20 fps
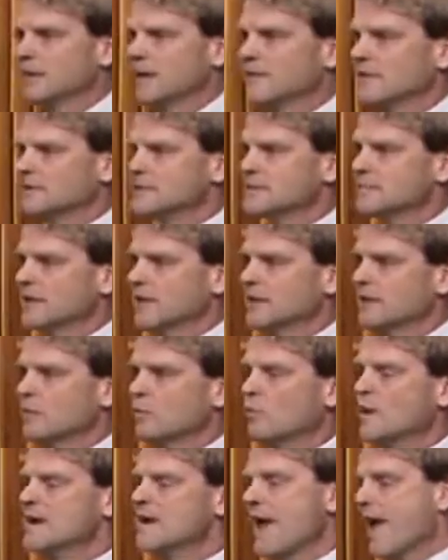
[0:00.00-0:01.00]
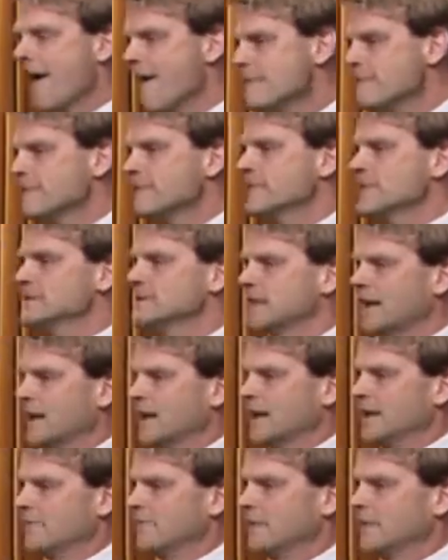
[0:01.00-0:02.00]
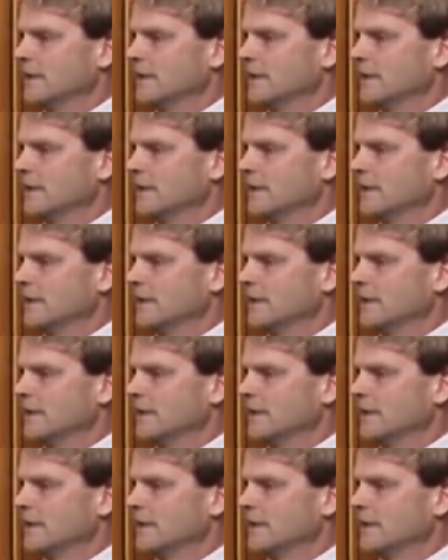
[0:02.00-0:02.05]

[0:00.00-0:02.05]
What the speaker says: on this debate when every time